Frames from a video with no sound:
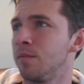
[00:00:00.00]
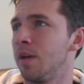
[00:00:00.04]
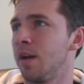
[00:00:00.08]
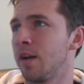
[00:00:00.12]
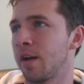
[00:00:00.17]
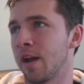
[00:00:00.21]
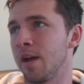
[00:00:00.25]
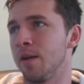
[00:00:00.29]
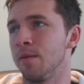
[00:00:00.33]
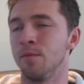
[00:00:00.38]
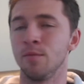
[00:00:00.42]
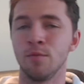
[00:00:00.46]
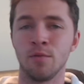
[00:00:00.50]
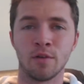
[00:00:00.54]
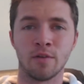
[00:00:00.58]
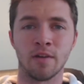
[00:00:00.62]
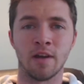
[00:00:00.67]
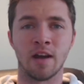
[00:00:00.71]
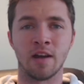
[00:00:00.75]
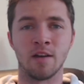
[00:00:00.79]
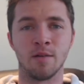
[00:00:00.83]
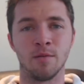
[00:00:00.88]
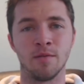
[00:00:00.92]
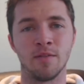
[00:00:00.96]
Okay, we'll
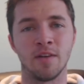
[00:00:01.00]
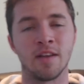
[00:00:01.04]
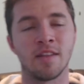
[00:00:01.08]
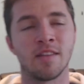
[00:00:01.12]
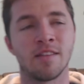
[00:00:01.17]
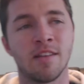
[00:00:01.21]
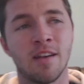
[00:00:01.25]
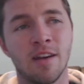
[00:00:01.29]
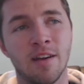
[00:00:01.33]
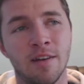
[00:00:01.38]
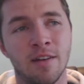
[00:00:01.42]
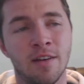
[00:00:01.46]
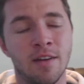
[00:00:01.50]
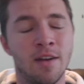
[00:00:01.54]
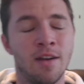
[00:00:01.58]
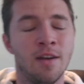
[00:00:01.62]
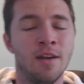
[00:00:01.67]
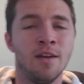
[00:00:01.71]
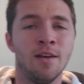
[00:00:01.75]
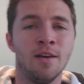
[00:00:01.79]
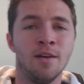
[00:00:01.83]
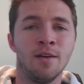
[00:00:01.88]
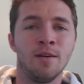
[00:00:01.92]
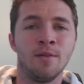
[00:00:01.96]
crack on with it. So,
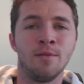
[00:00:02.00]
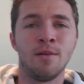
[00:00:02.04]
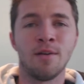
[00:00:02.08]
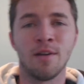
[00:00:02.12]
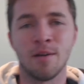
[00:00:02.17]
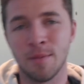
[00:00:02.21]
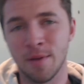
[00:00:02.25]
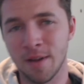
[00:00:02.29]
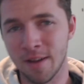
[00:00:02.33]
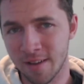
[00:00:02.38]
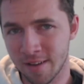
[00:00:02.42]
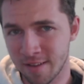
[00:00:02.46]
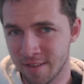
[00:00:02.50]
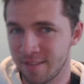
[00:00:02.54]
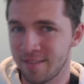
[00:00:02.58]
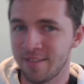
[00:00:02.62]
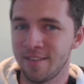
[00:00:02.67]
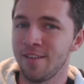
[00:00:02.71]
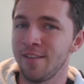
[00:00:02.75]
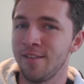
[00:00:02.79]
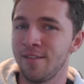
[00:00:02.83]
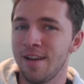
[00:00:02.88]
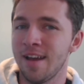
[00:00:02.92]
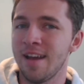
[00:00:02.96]
welcome guys
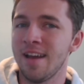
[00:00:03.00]
to